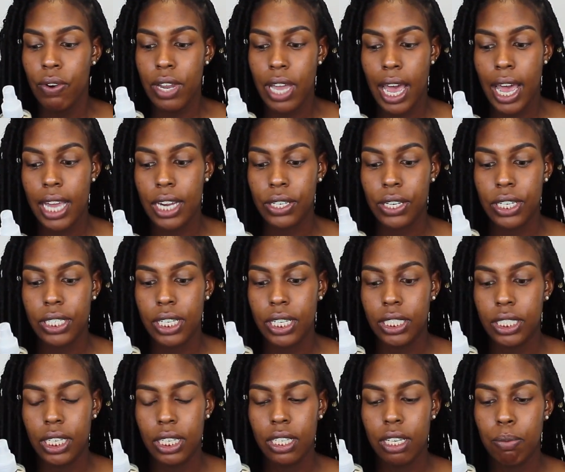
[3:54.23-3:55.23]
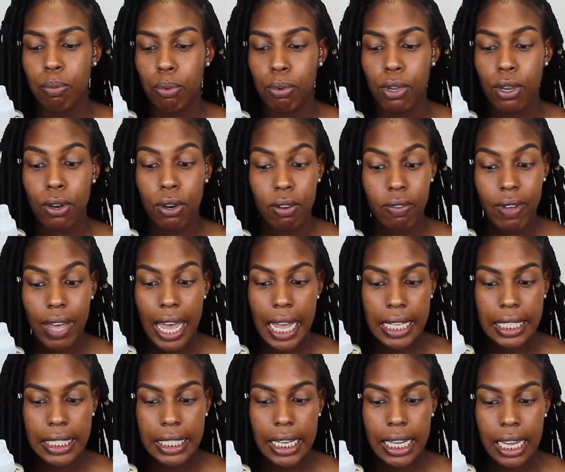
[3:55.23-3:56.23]
rehydrates, and gently
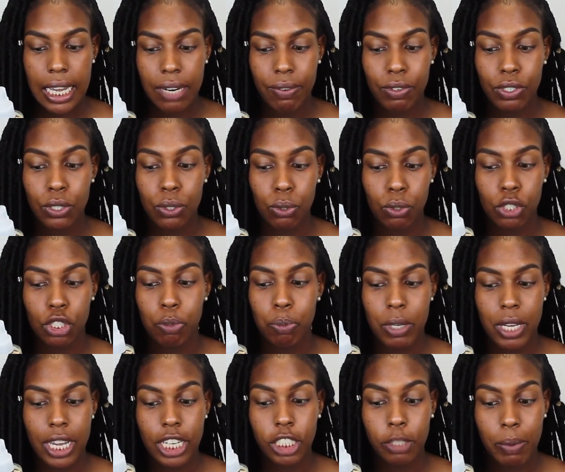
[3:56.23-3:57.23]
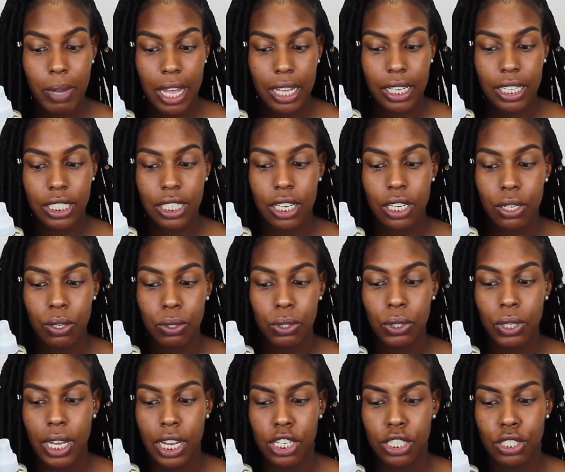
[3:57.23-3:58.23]
purifies skin, restores pH balance, and
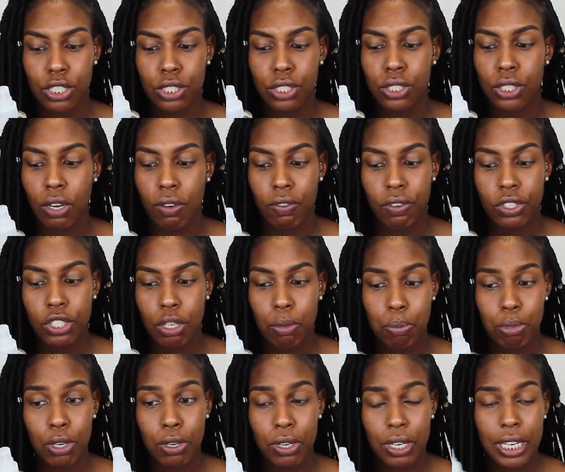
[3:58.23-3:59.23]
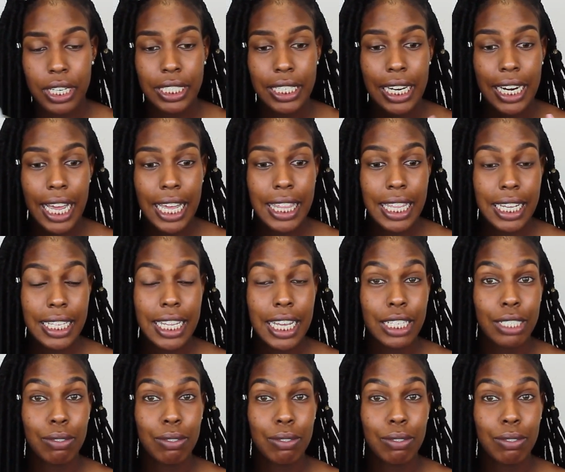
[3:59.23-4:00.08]
neutralizes surface impurities. And I think